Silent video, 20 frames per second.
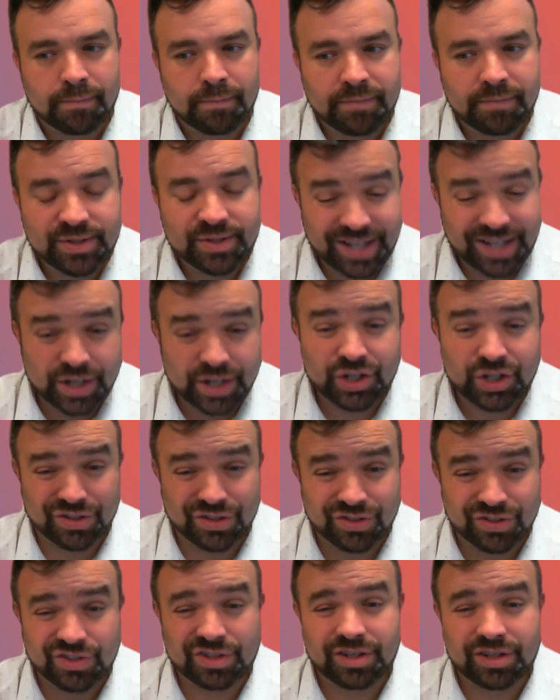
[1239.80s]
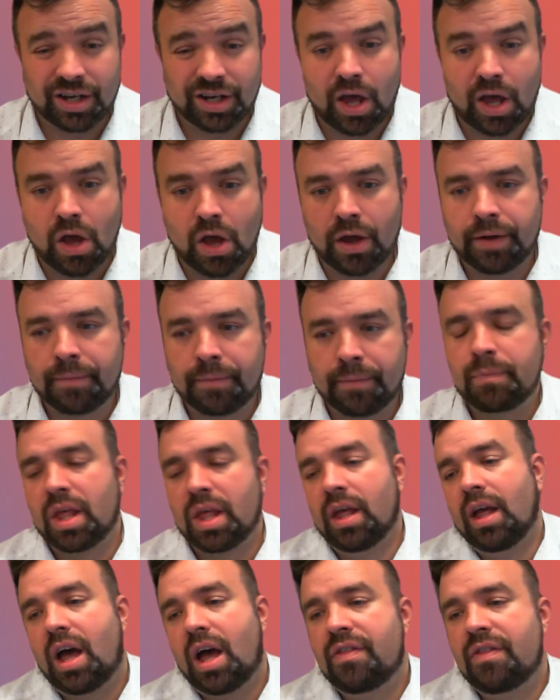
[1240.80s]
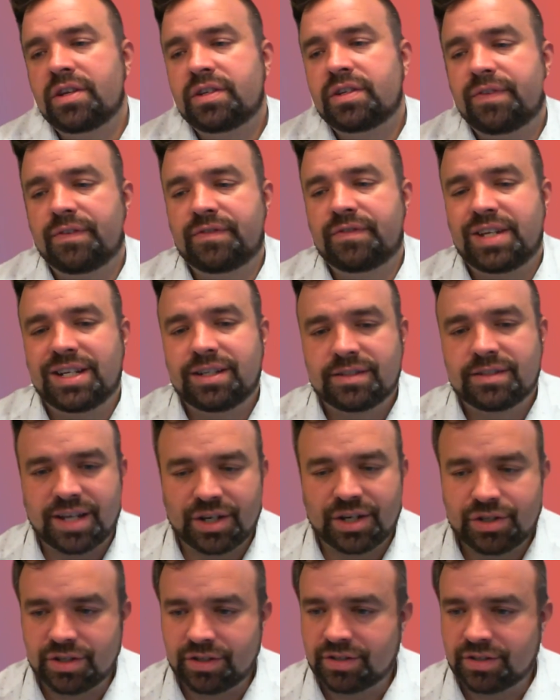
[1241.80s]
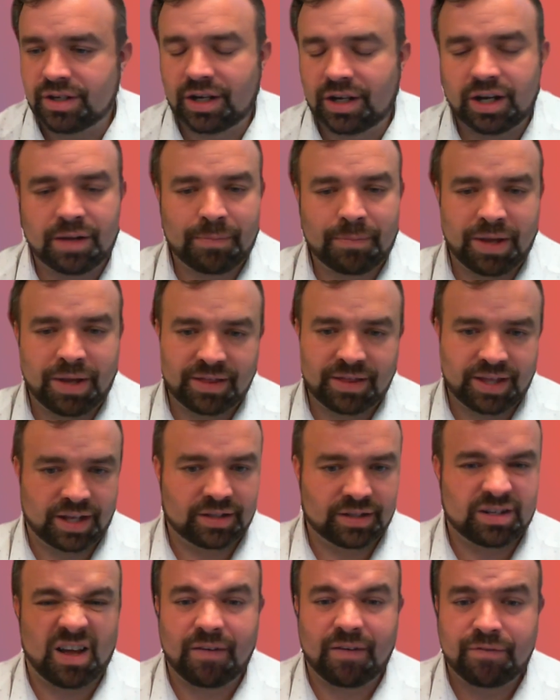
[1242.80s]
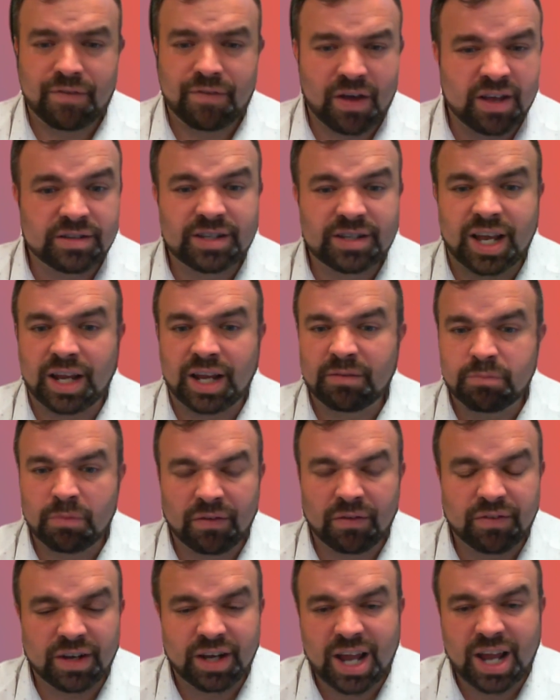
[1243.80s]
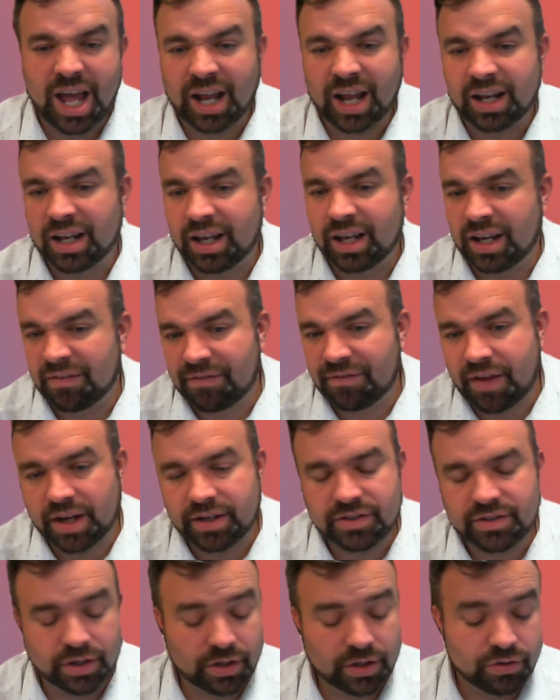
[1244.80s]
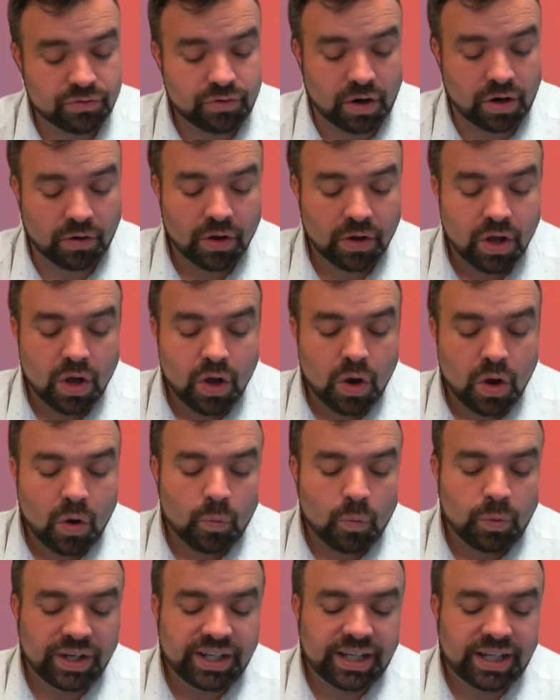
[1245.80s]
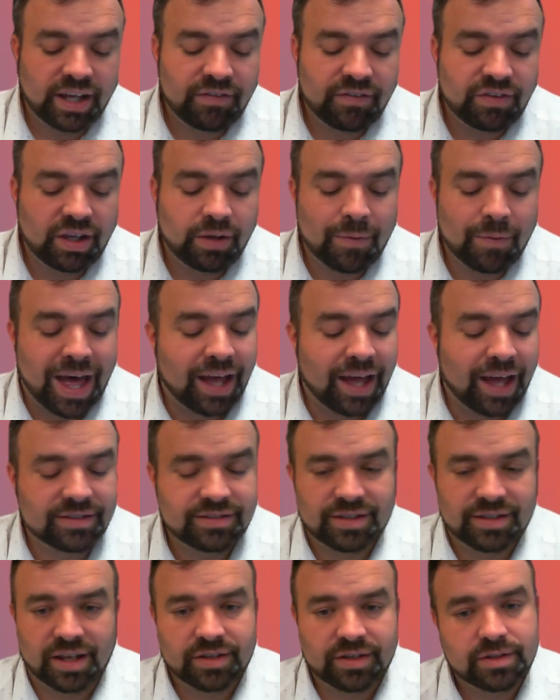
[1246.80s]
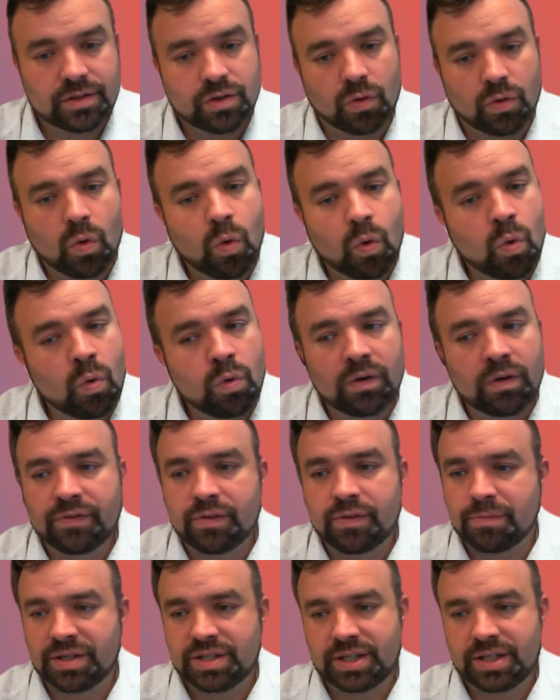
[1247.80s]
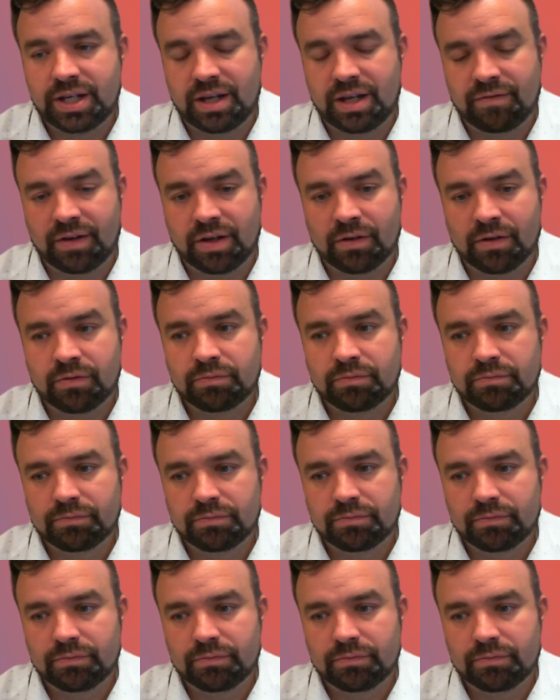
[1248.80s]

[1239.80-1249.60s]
sessions to learn. And those 15 sessions are going to be things like first aid, movement handling, infection control. We give you access to all of the material.